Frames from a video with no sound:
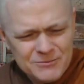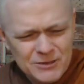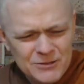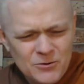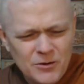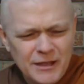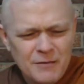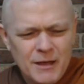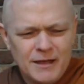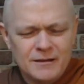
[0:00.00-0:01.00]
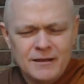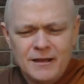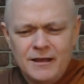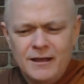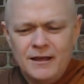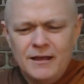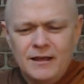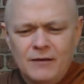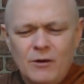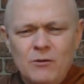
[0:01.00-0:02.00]
What are you talking about?
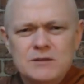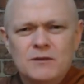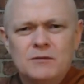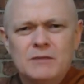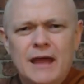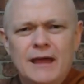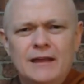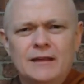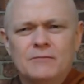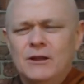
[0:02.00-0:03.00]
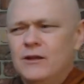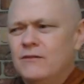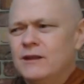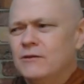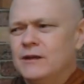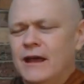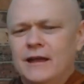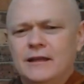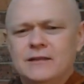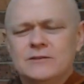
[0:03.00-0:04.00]
Why would someone be alien? We don't have anyone
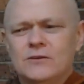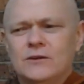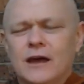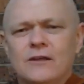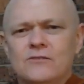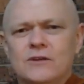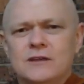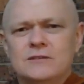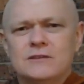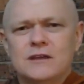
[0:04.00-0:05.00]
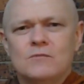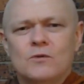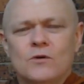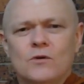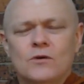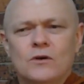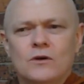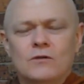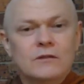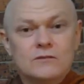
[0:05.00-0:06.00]
alien. There's no countries anymore.
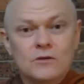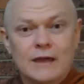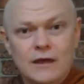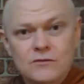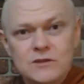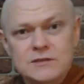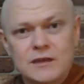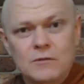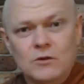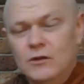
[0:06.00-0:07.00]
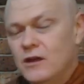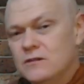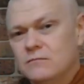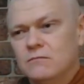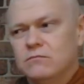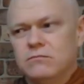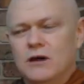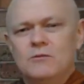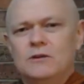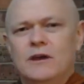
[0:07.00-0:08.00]
There's no countries anymore. No,
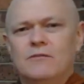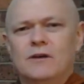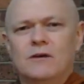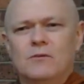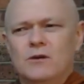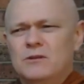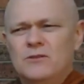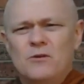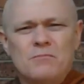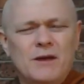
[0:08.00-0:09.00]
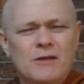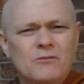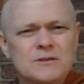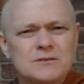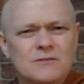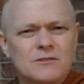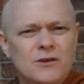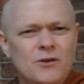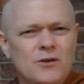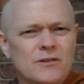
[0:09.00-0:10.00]
why would you draw boundaries over
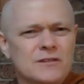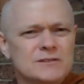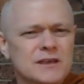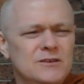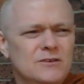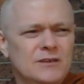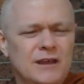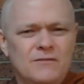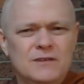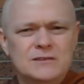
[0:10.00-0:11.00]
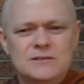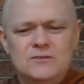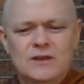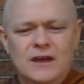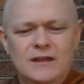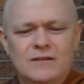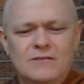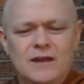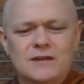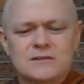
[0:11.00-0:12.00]
the earth and say you can have this and you can't
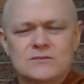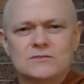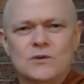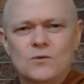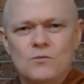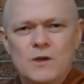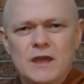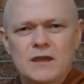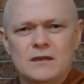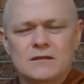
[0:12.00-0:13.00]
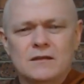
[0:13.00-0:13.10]
have that? So weird.